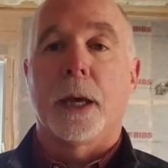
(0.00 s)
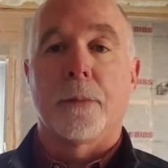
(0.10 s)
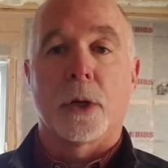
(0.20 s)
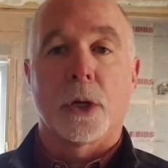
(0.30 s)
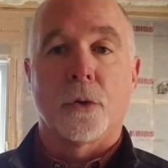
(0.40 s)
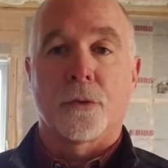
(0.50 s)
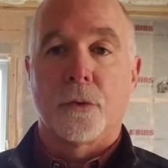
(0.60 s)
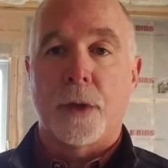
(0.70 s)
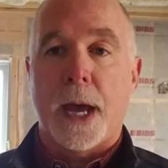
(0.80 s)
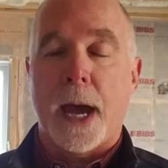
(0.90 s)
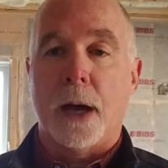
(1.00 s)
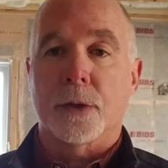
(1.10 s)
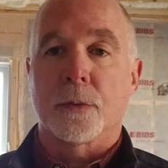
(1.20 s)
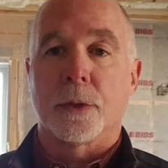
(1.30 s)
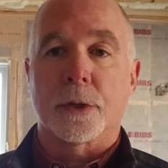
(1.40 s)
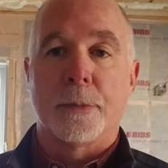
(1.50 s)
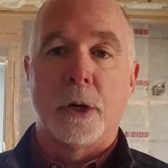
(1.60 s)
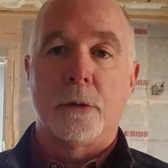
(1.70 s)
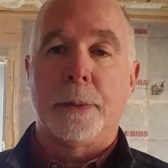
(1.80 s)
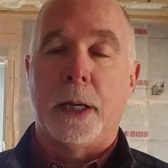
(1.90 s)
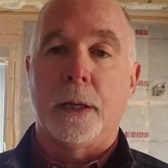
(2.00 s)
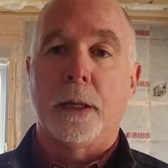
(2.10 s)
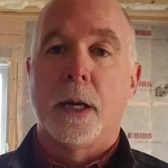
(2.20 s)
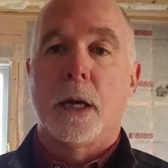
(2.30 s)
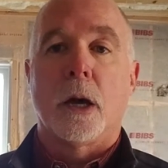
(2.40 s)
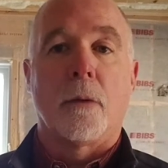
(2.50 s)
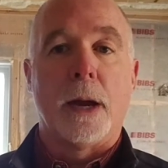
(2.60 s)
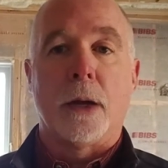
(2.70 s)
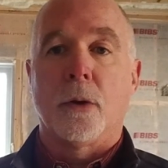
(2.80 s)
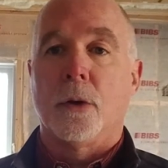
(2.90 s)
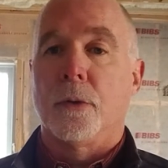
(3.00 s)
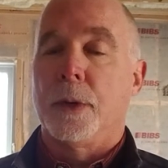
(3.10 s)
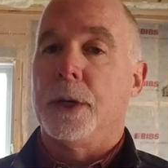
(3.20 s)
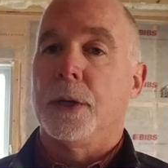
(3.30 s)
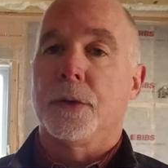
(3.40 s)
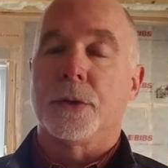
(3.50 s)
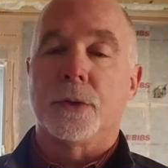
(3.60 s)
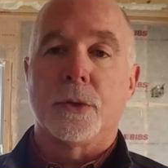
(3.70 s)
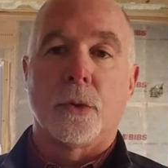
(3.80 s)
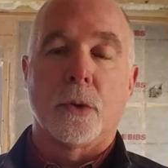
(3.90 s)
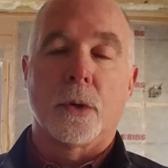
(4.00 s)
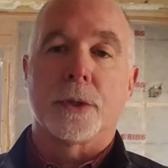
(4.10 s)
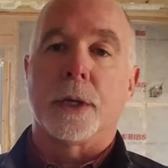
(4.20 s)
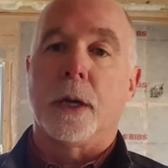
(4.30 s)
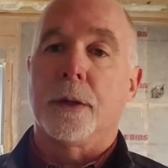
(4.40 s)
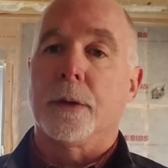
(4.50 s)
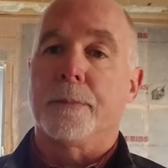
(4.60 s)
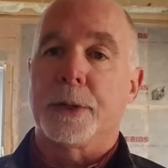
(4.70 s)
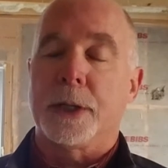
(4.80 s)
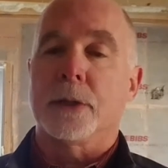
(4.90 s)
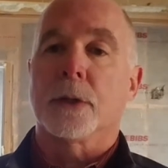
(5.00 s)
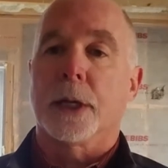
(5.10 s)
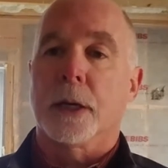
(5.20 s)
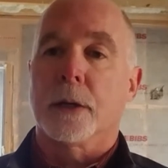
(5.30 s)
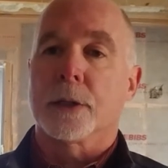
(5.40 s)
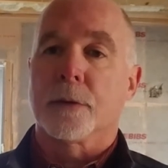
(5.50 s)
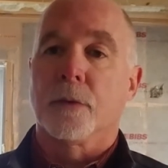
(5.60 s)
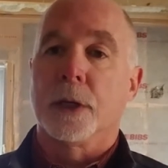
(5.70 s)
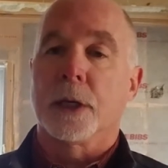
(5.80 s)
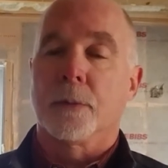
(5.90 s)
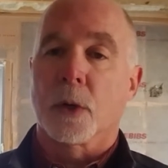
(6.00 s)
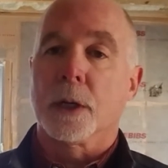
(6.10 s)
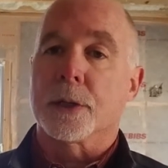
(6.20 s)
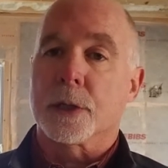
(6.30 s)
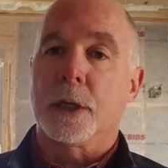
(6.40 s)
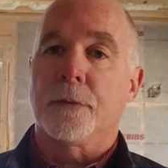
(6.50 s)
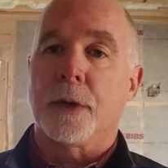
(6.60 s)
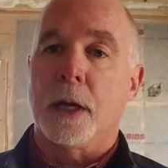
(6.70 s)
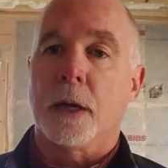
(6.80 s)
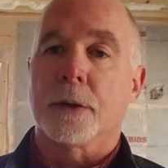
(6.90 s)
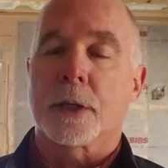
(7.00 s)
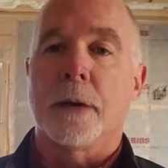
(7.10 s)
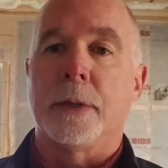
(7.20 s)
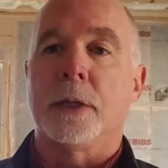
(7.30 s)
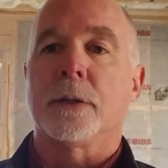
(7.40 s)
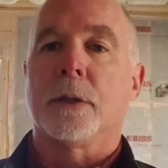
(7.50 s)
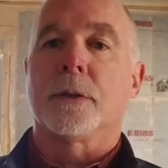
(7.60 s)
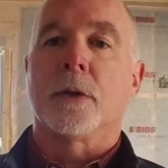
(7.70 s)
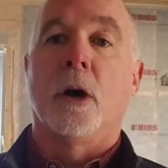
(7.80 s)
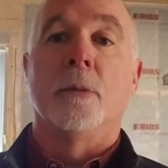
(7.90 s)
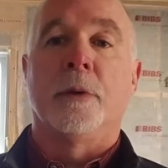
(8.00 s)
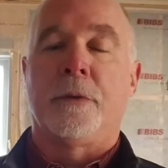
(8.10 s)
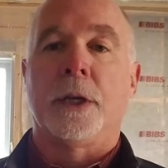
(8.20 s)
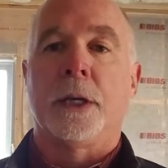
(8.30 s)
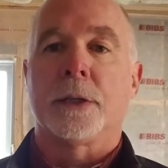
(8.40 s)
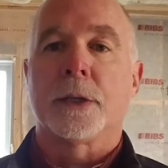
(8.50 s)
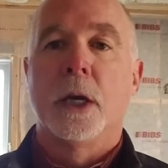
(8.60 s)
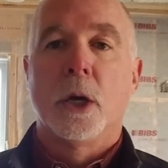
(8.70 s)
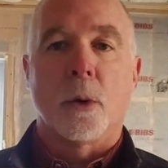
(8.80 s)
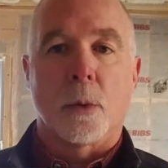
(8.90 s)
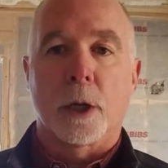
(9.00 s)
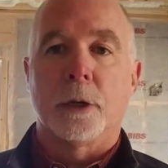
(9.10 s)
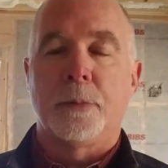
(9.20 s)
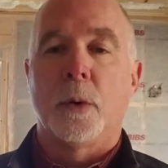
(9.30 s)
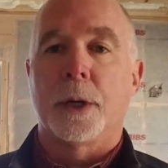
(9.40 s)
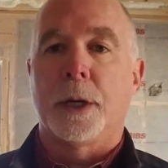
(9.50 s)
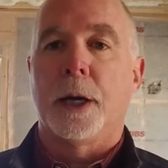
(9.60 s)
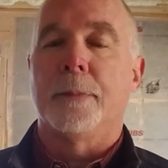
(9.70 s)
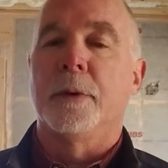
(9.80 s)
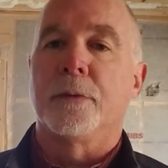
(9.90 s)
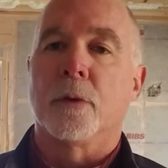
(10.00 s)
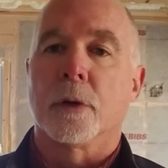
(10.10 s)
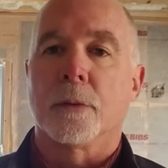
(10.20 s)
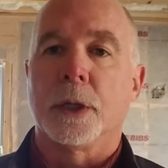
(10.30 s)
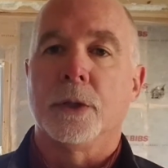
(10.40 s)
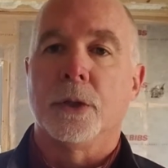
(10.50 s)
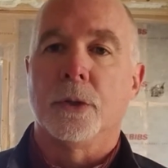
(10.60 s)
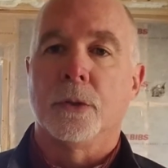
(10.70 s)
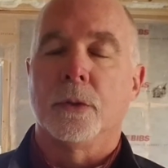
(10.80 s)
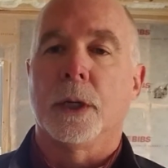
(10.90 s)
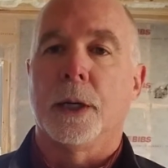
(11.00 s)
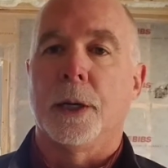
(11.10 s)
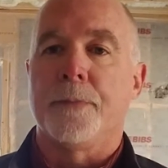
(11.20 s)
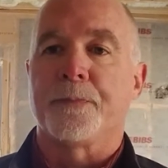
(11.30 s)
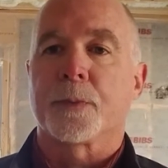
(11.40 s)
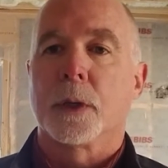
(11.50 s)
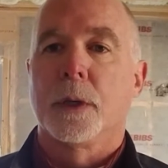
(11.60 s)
and we're going to go through the house with a smoke pen around all the windows and doors and other potential areas of leak, and we're going to see if air is coming into this home. If it is, we're going to point it up before we do um,